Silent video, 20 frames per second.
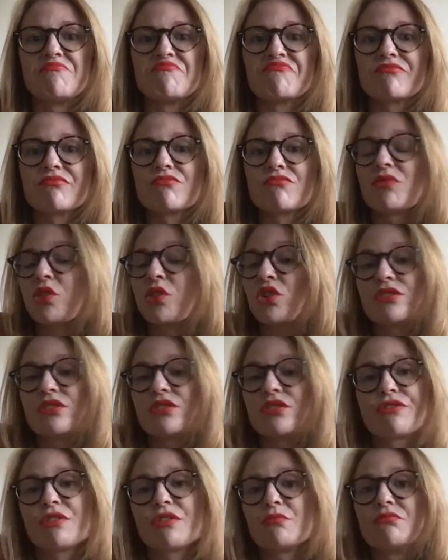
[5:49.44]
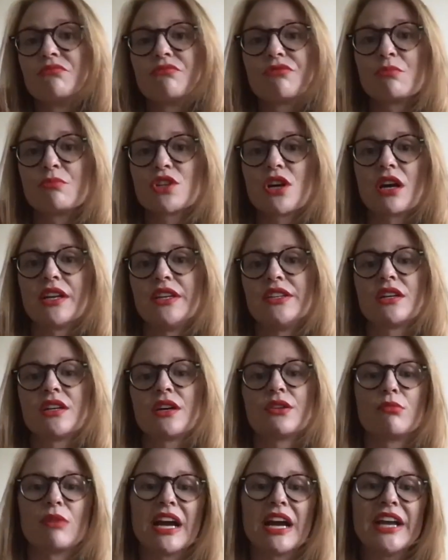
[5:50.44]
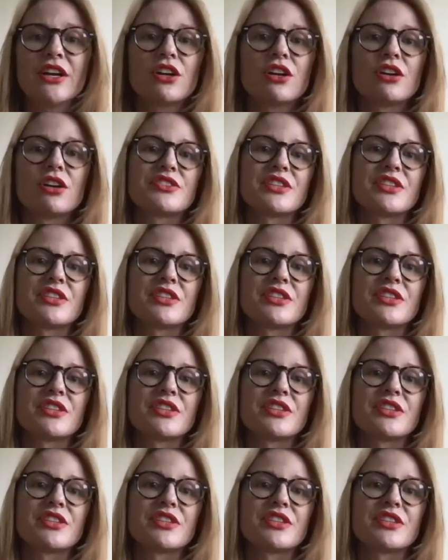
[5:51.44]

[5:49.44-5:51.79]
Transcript: learned from talking to other writers,